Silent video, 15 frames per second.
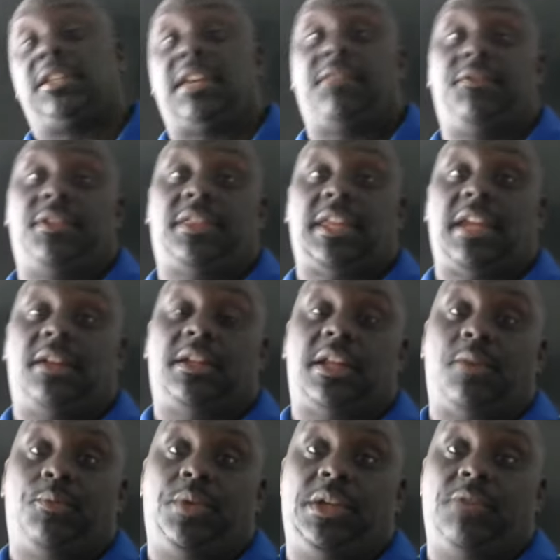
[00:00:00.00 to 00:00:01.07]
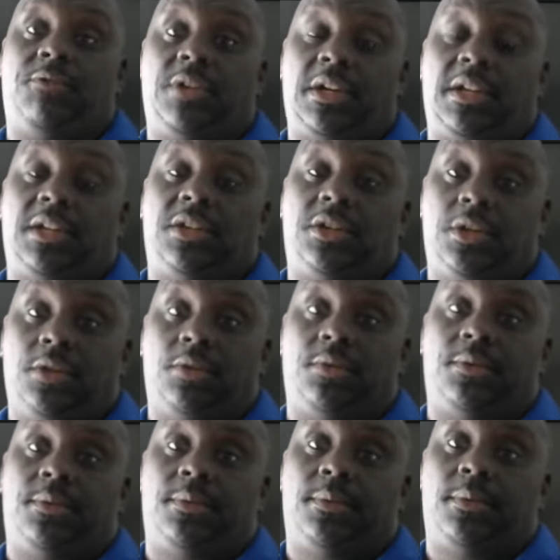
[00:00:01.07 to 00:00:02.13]
everything that we really do
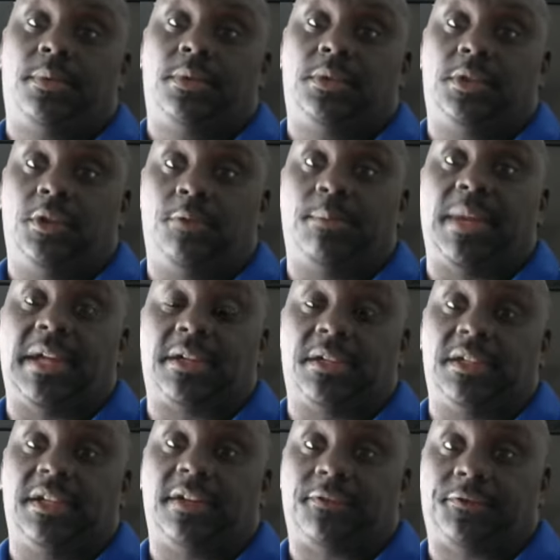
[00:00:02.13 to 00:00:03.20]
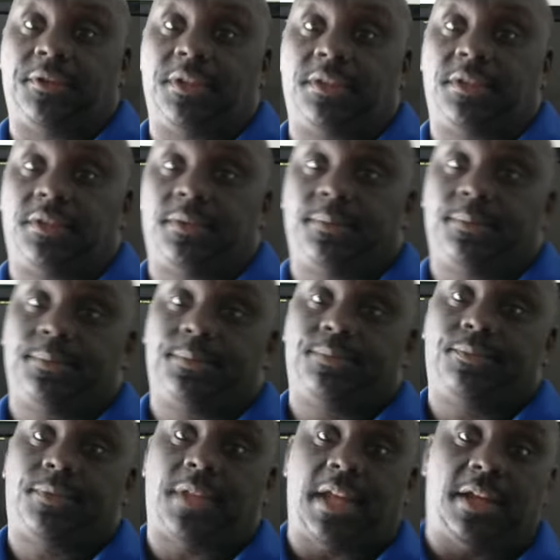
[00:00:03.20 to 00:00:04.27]
make a difference.
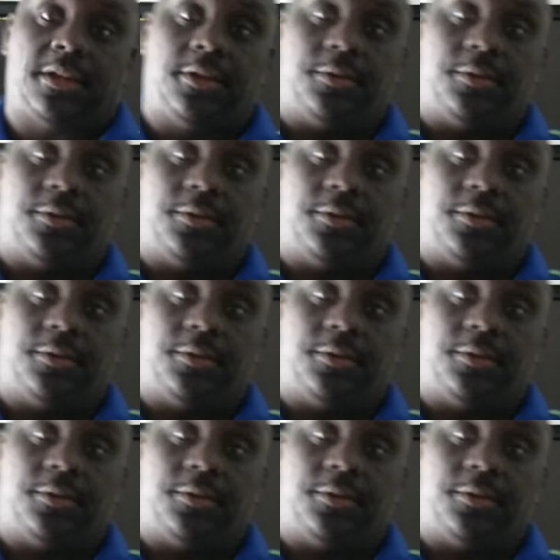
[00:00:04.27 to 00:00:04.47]
Thank